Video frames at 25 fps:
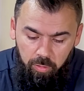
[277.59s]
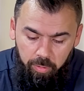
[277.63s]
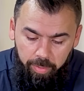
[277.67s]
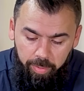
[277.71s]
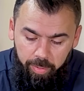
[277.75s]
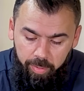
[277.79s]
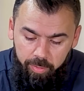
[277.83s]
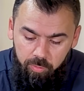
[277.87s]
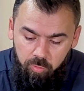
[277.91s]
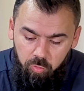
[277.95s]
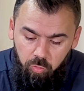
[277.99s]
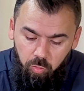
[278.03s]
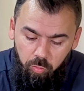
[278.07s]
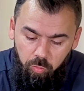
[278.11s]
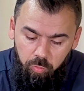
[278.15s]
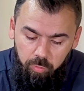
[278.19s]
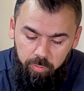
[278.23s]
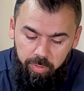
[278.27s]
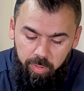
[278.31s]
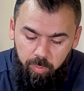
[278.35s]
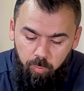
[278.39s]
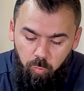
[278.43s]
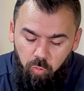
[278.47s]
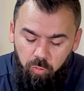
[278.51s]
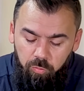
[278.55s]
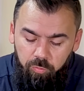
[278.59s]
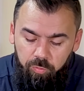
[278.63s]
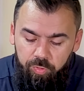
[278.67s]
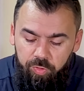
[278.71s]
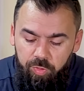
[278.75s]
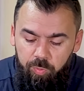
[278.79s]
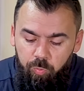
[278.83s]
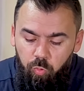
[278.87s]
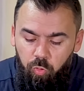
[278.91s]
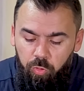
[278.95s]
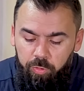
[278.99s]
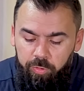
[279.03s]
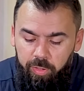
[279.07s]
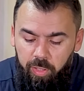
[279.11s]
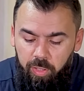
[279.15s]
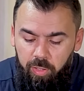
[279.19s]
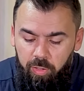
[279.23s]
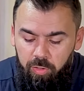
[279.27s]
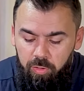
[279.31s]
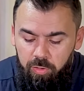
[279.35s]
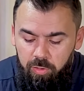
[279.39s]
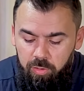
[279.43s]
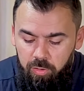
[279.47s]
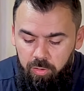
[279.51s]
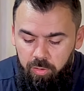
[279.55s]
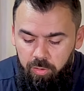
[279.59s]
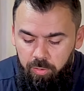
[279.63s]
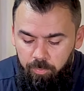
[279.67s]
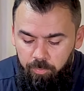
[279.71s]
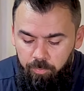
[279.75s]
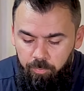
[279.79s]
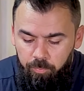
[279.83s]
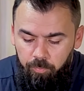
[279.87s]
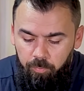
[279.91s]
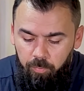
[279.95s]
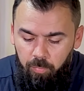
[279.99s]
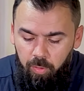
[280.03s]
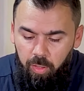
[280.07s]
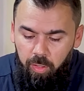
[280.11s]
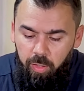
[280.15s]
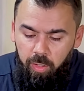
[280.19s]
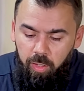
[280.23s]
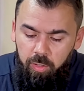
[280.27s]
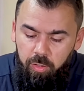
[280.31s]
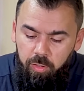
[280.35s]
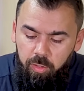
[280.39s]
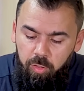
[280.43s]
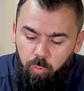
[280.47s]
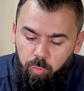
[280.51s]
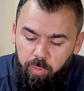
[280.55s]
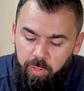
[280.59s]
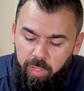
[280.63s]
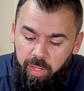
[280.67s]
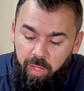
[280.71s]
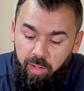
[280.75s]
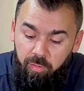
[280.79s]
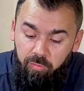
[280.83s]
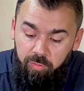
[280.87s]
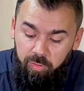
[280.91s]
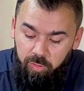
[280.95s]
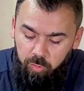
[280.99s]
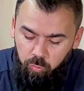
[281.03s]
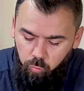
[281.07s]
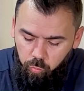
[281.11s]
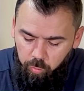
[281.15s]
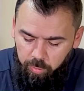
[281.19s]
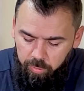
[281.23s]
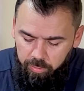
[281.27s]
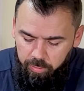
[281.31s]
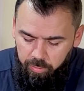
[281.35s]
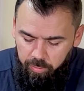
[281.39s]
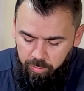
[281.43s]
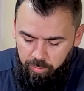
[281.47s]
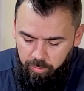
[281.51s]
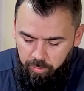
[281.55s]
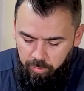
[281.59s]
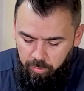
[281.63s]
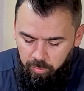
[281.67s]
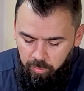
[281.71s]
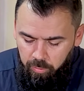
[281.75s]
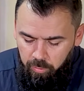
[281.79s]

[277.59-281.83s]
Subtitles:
and so they move simultaneously. And here we have the tweeter.